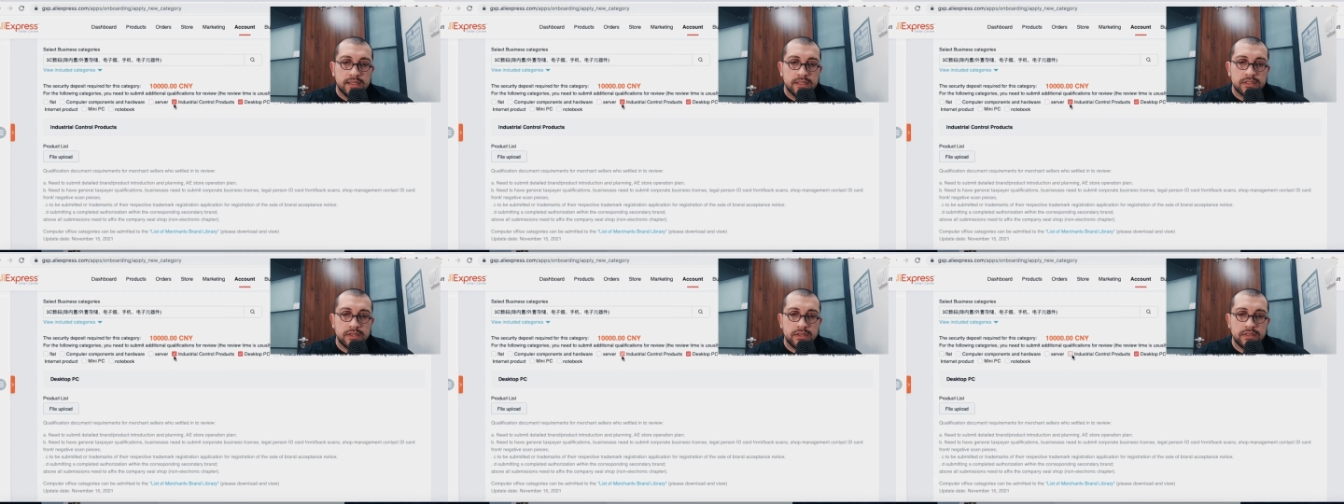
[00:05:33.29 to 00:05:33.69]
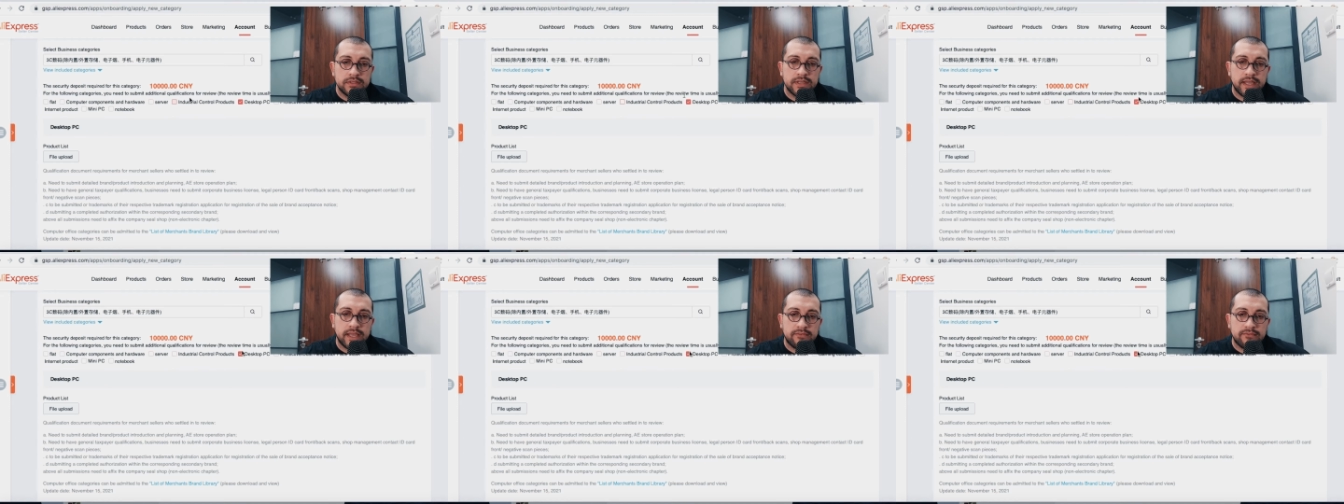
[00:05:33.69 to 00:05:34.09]
So you need
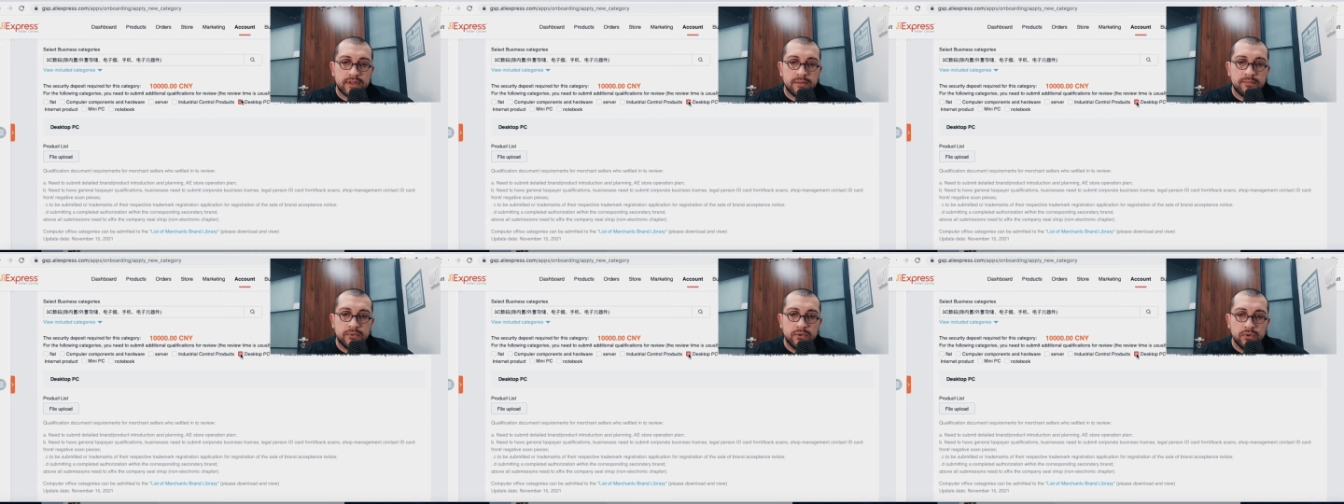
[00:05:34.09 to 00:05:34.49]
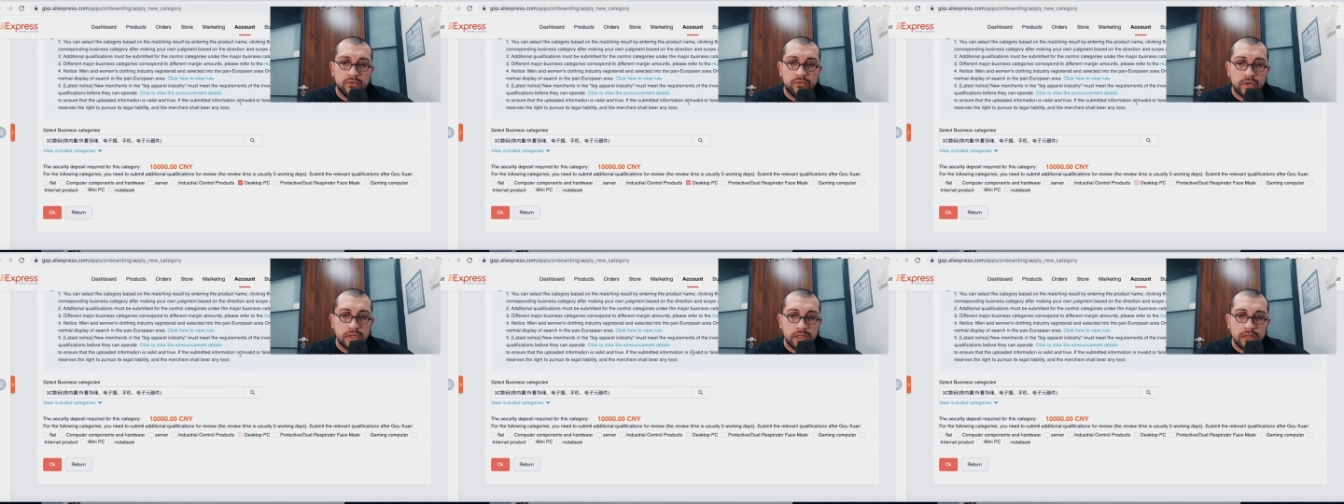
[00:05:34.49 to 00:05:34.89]
to have
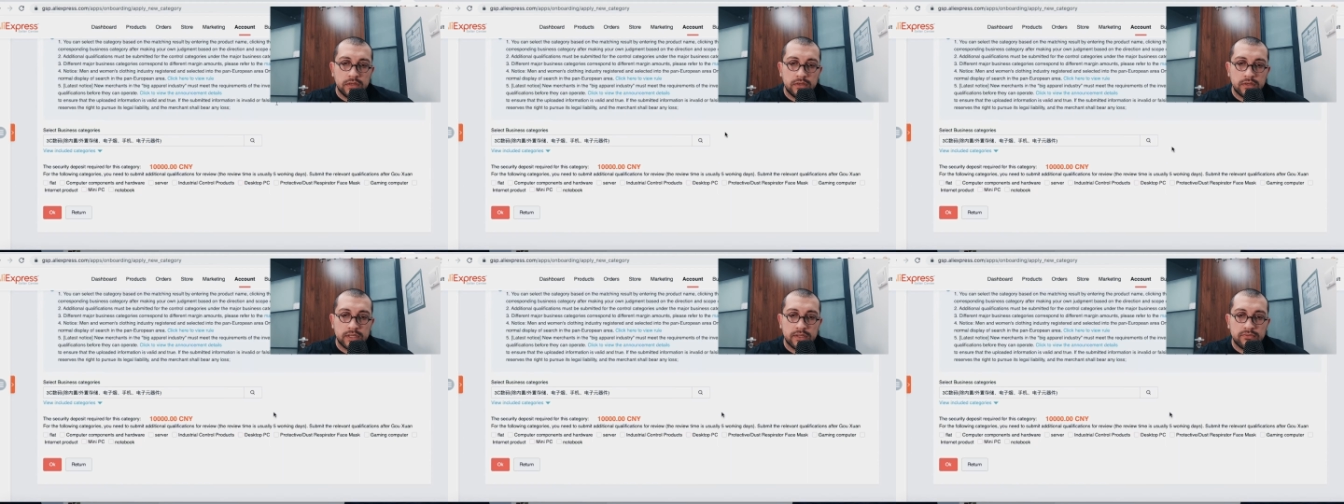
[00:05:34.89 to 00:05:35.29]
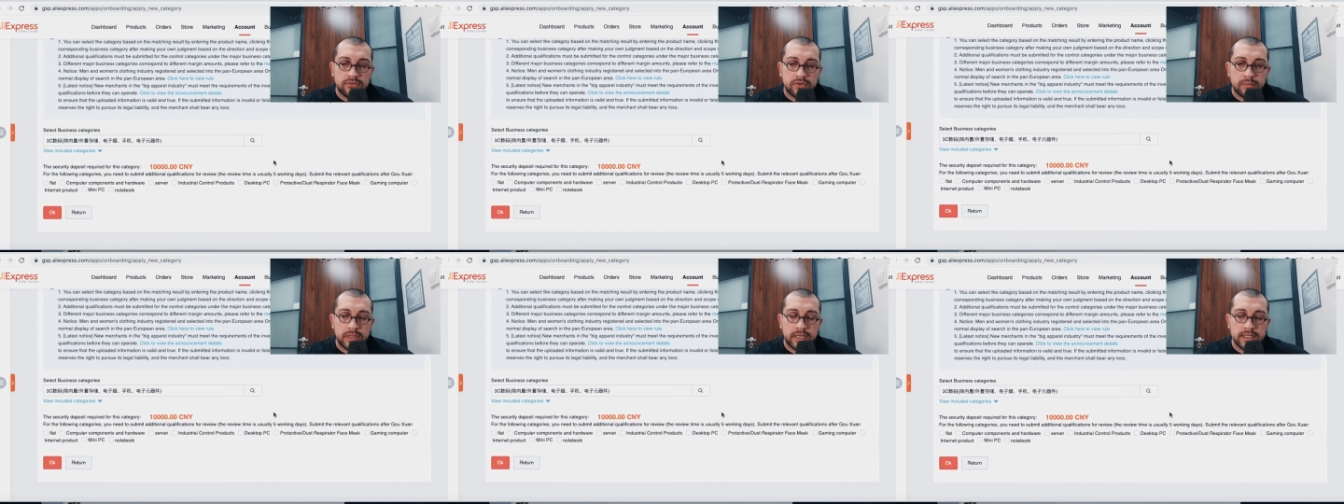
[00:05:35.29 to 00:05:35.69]
approval, okay,
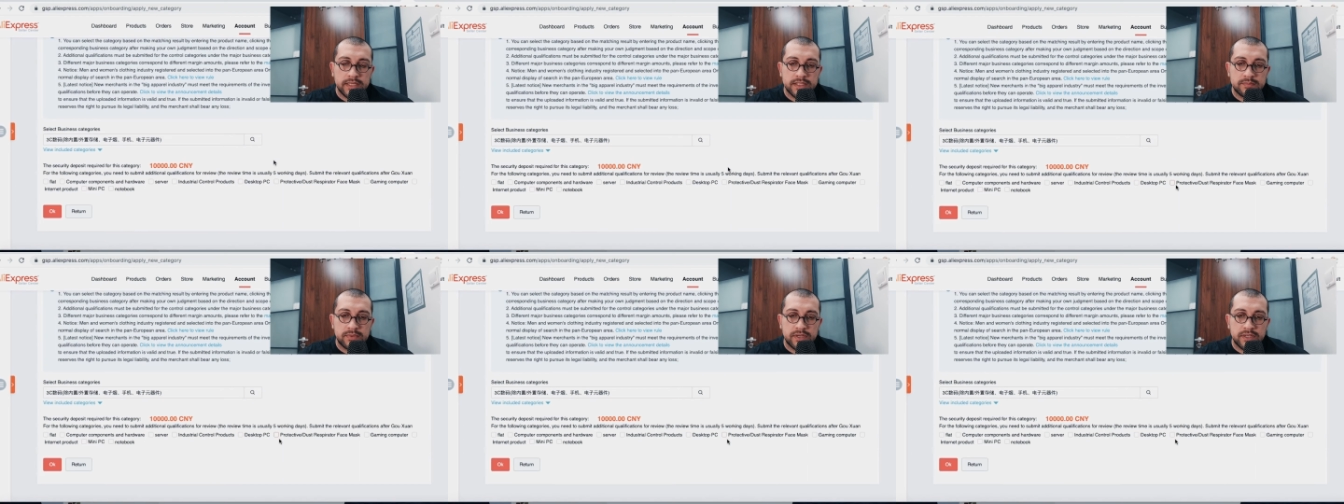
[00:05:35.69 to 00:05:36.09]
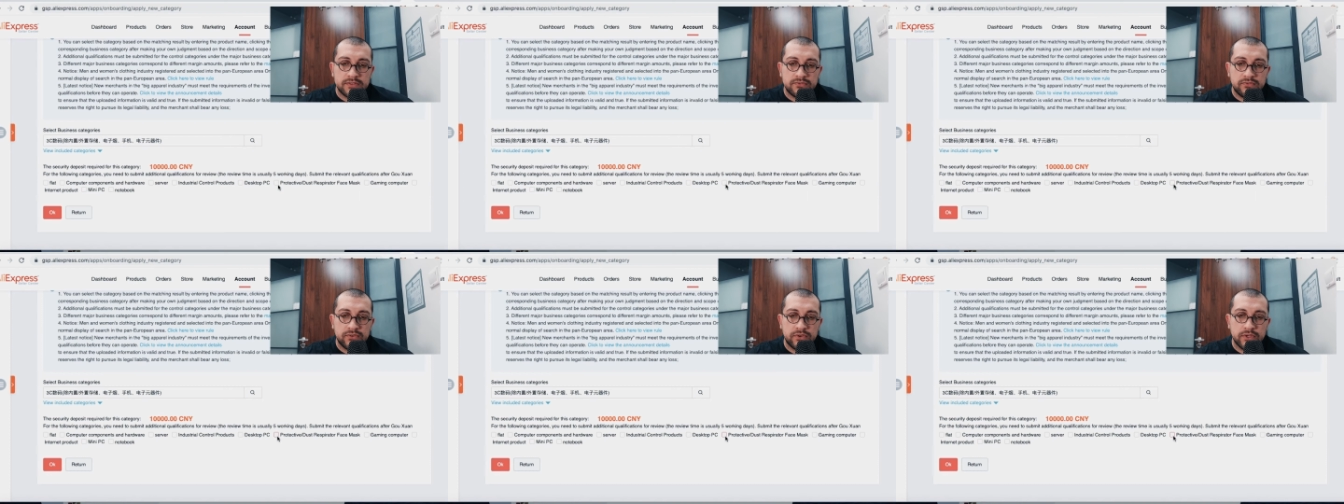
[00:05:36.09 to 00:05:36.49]
from AliExpress
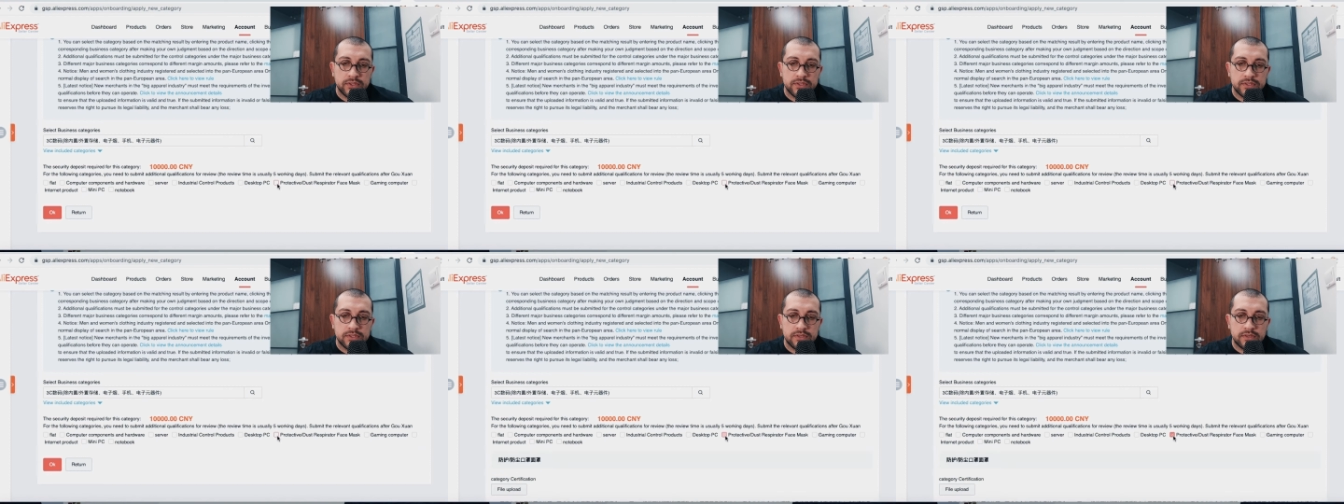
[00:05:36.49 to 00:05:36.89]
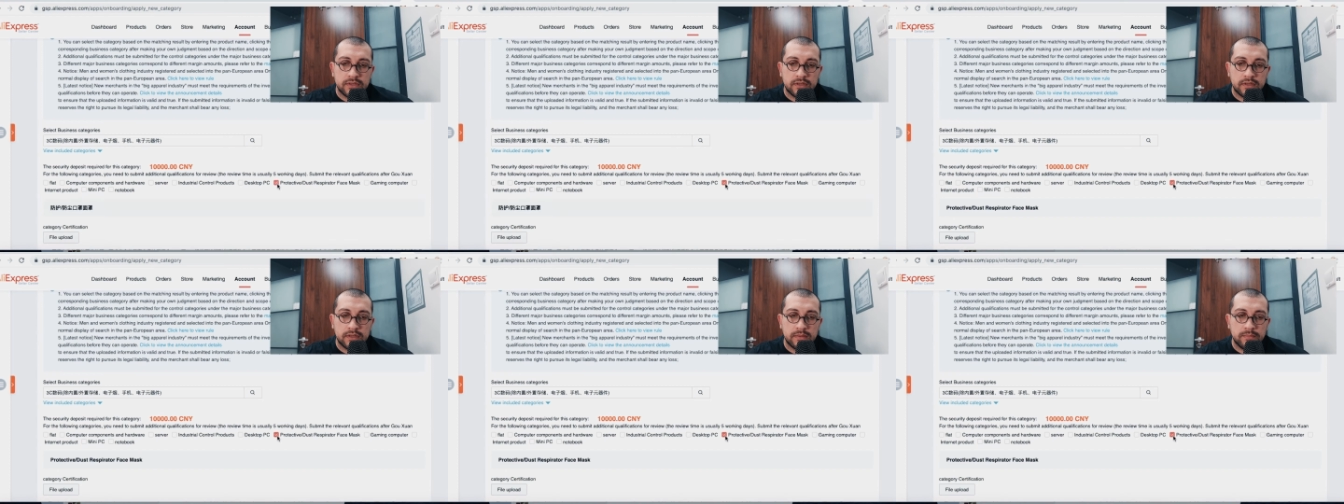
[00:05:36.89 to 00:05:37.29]
first.
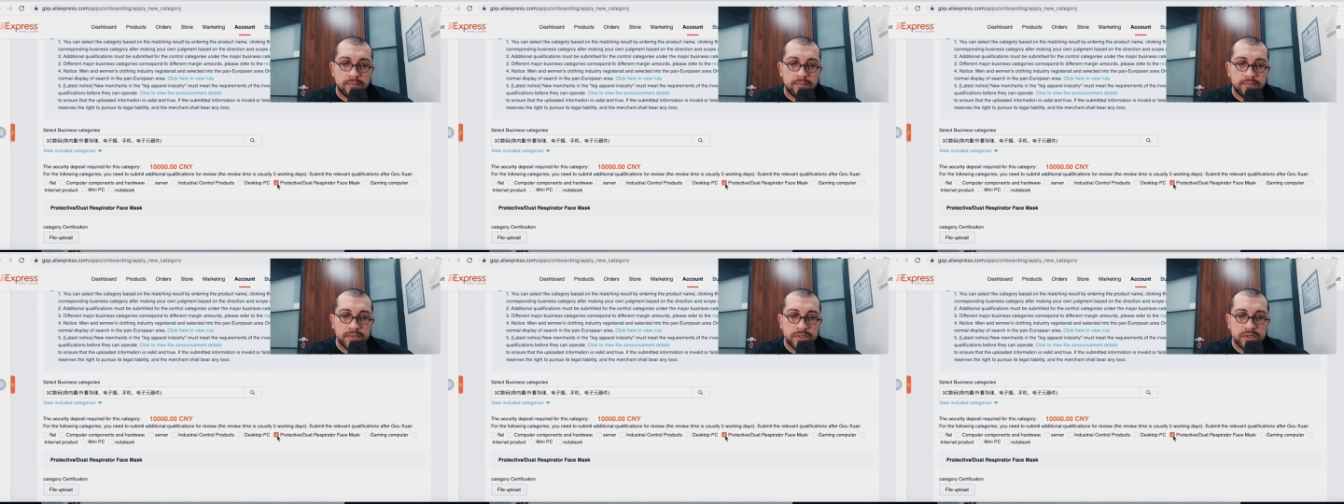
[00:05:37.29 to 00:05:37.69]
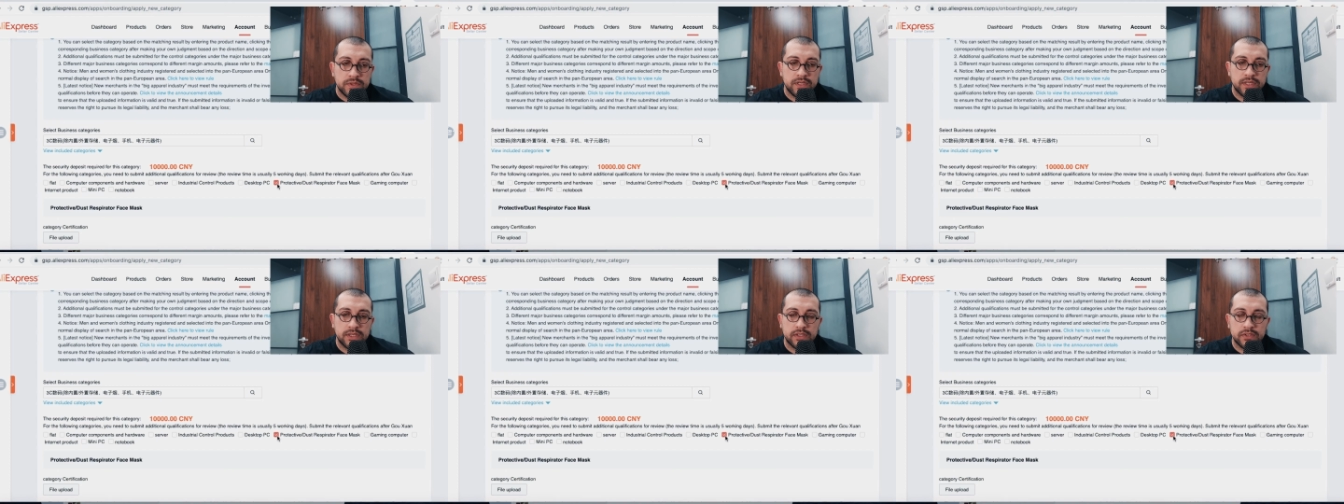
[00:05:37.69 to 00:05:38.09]
So you
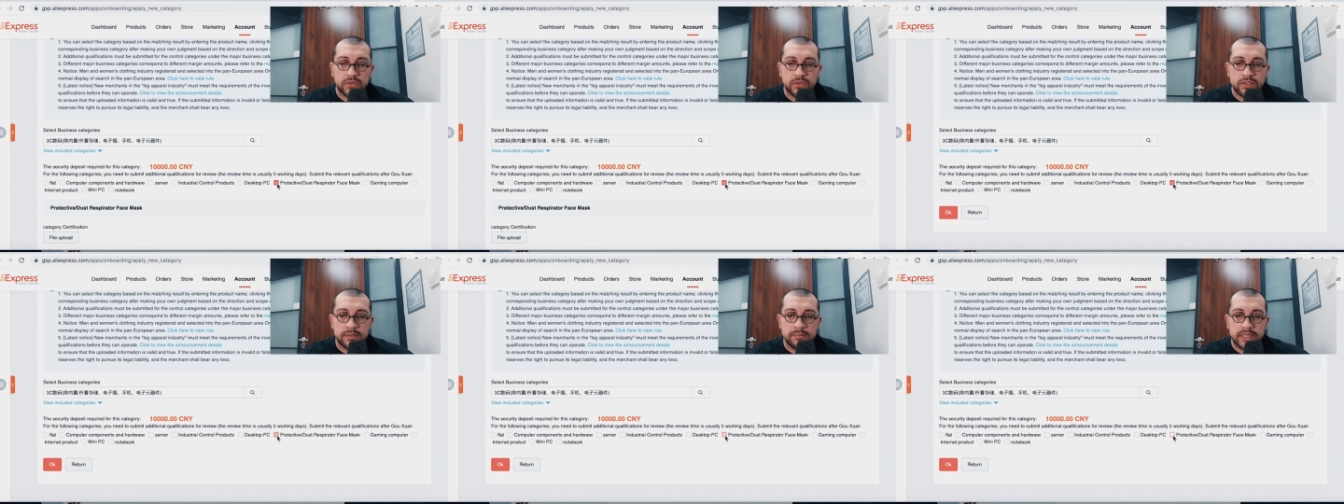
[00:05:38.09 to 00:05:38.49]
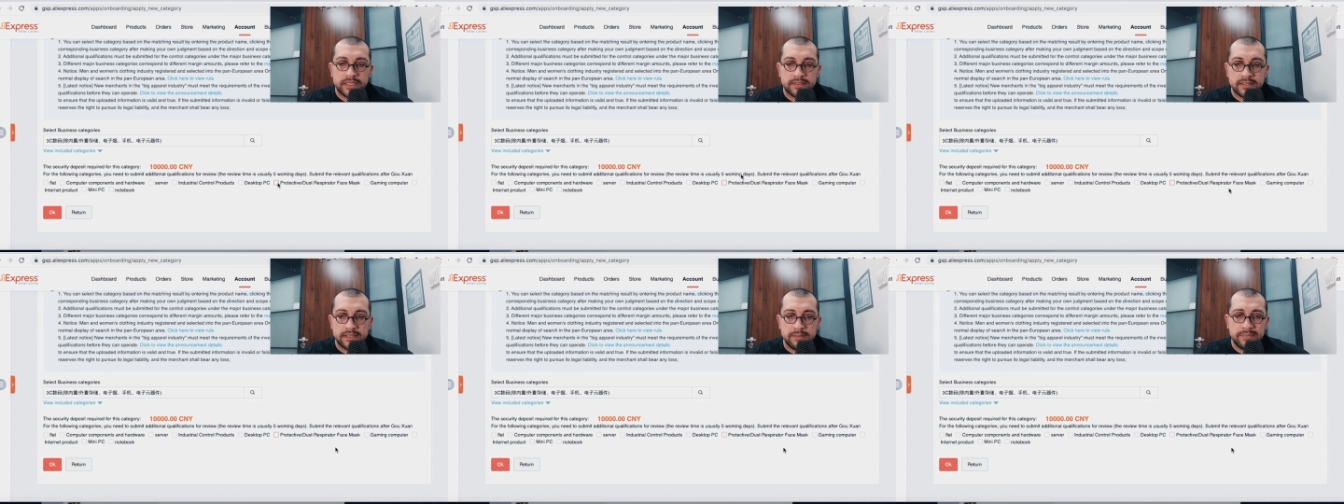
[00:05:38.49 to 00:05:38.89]
cannot
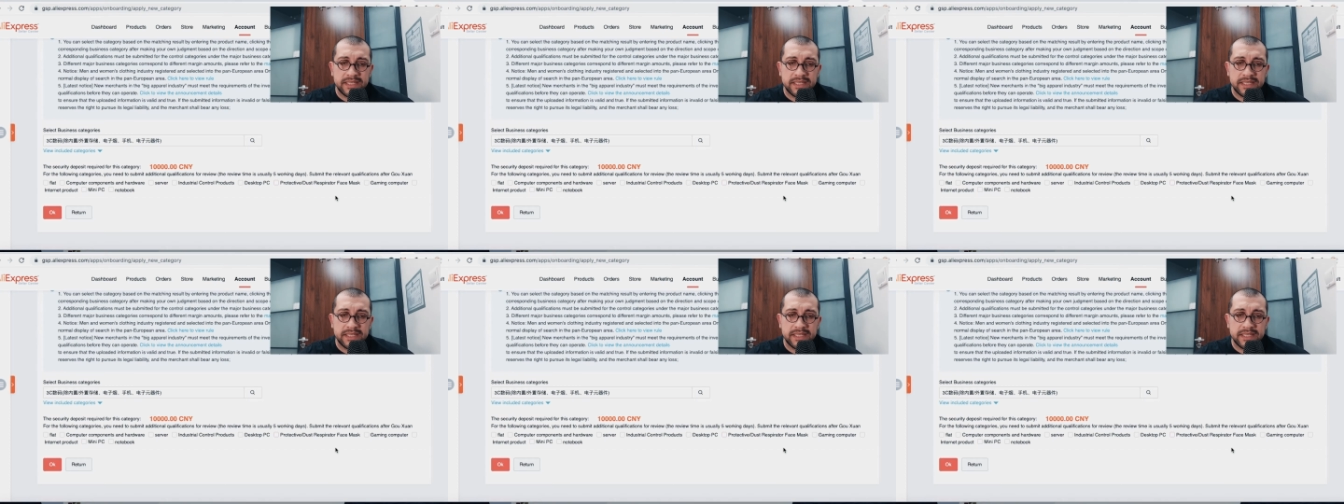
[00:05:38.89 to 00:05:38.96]
automatically.